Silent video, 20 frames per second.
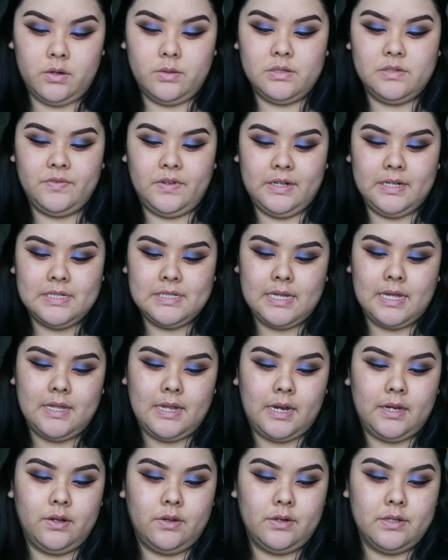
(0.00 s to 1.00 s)
You know what's funny is
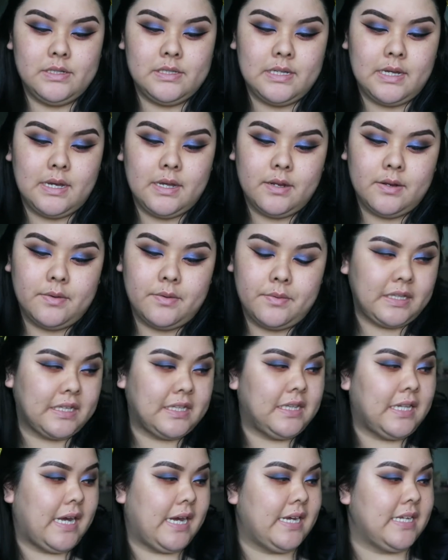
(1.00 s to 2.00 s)
that I noticed that the
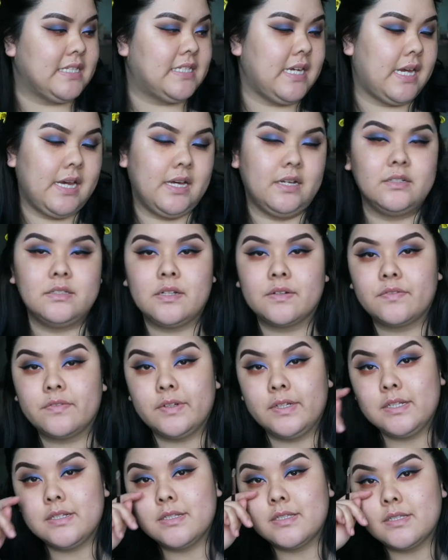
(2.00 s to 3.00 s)
clientele
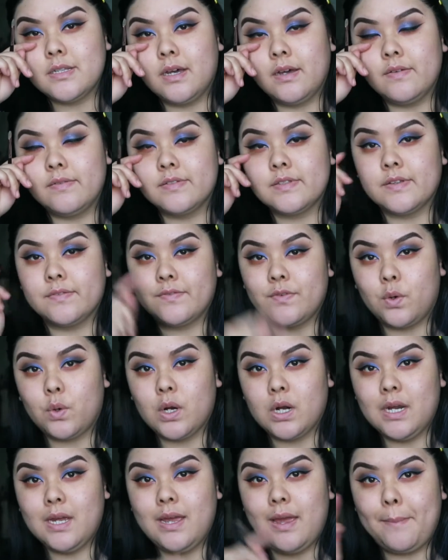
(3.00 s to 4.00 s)
difference of
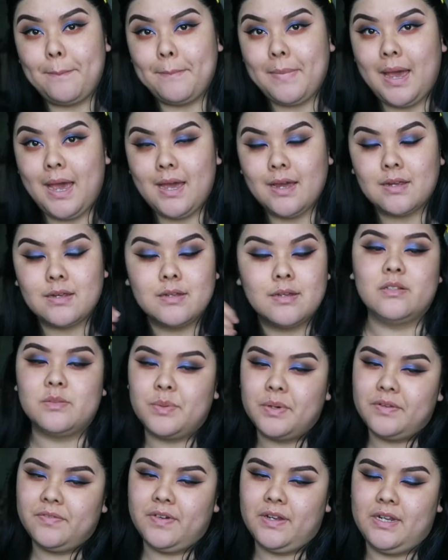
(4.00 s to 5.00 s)
Sephora and MAC. That's
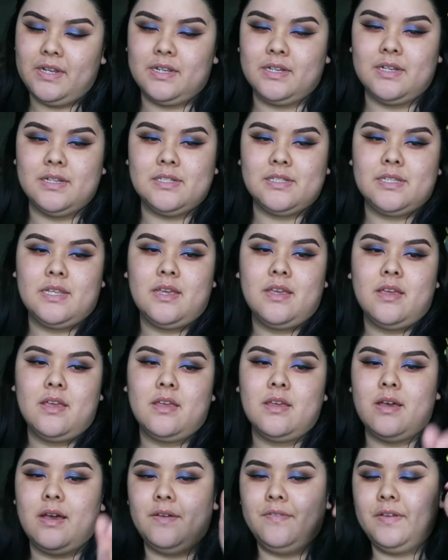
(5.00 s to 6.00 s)
pretty funny because
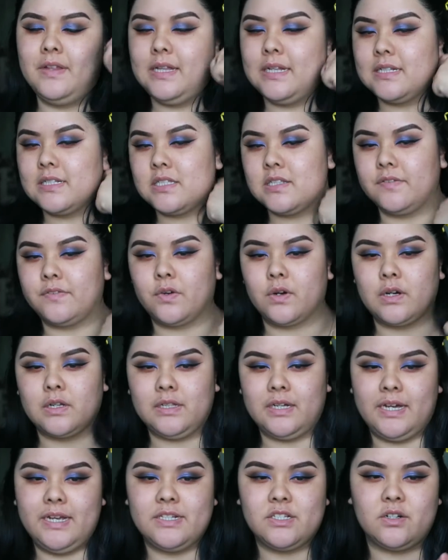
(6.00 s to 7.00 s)
I feel like the Sephora
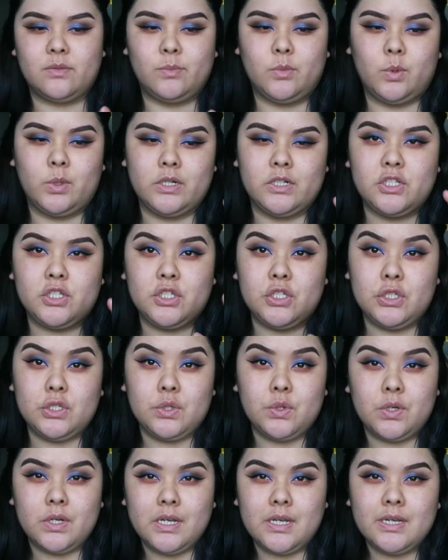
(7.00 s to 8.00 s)
clients are more
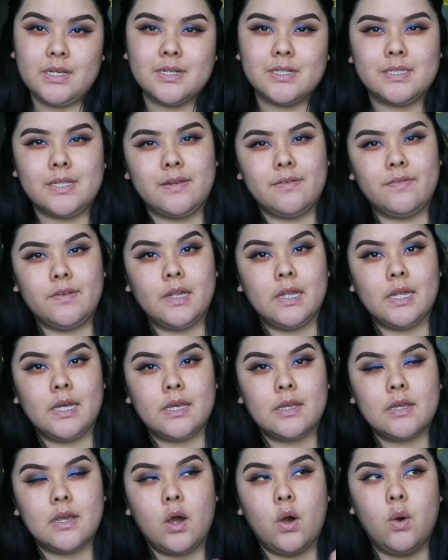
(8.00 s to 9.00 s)
snooty because they feel
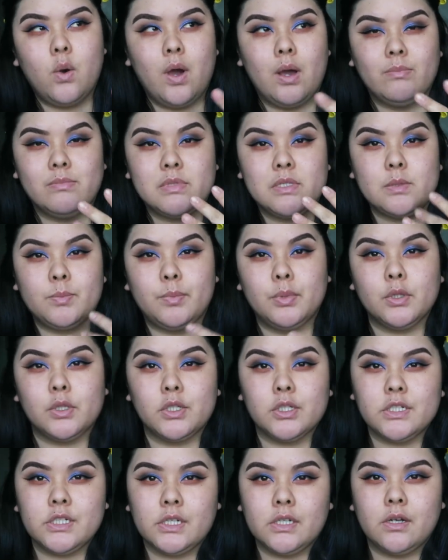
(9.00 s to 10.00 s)
like, oh, I'm
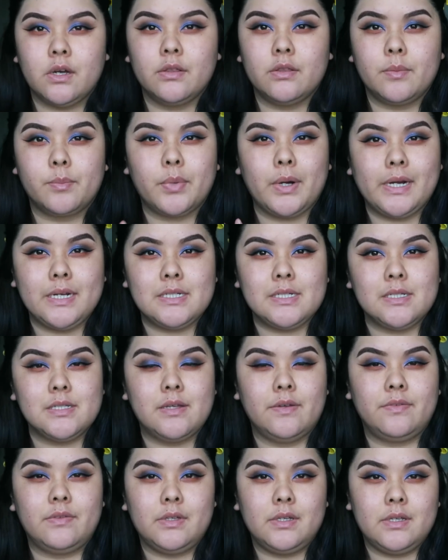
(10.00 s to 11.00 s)
splurging on the prices
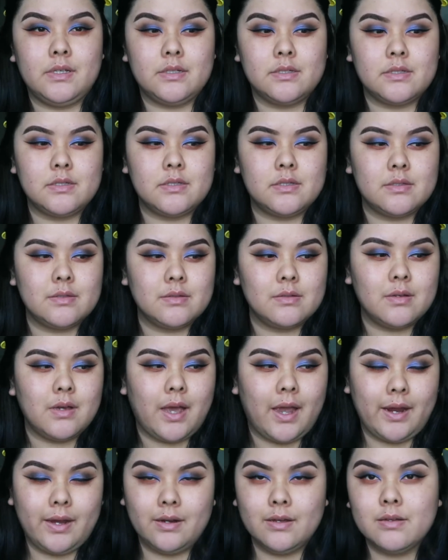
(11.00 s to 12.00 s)
of these
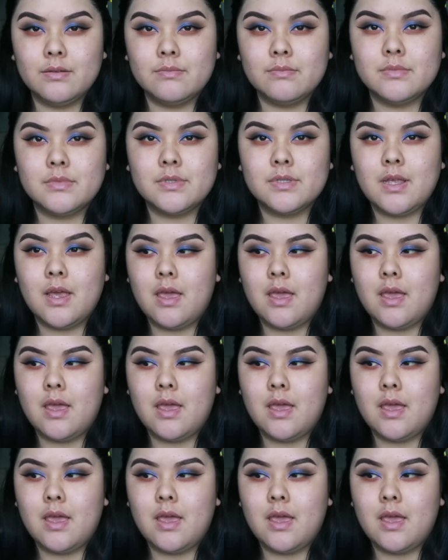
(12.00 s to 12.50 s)
items